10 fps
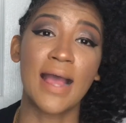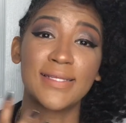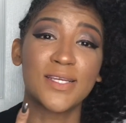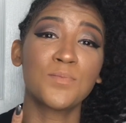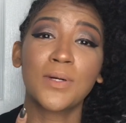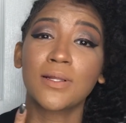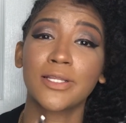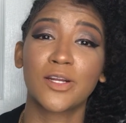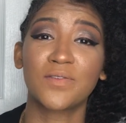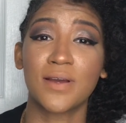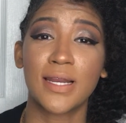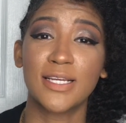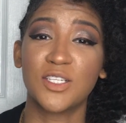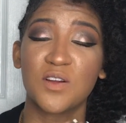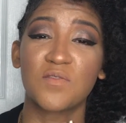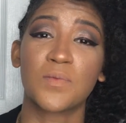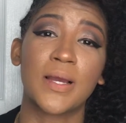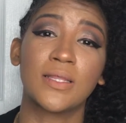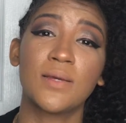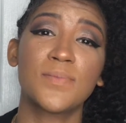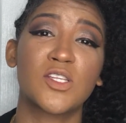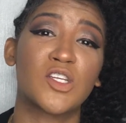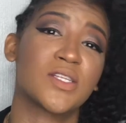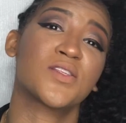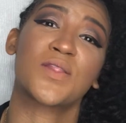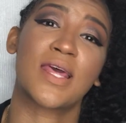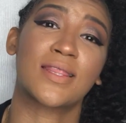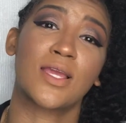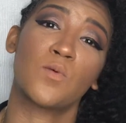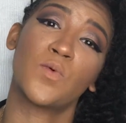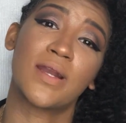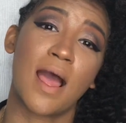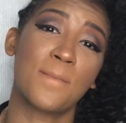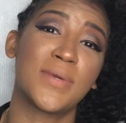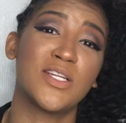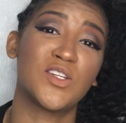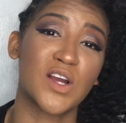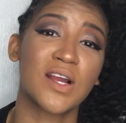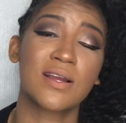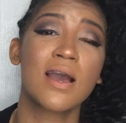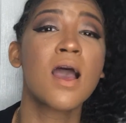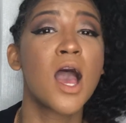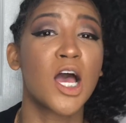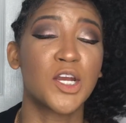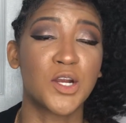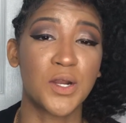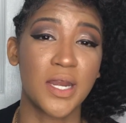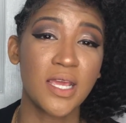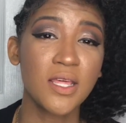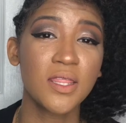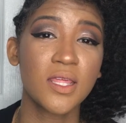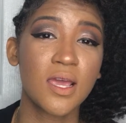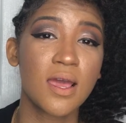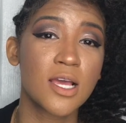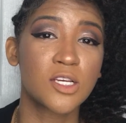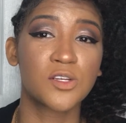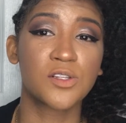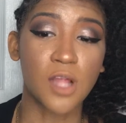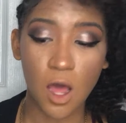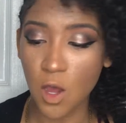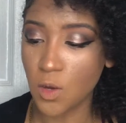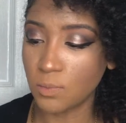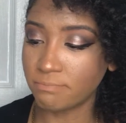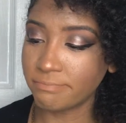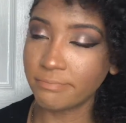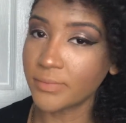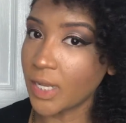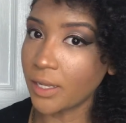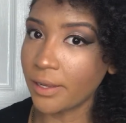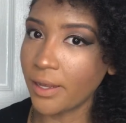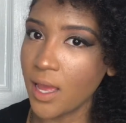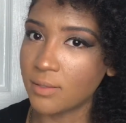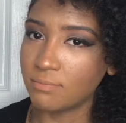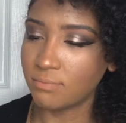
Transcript: I did put a little foundation over my lips just so that they would not be dark underneath. So yeah,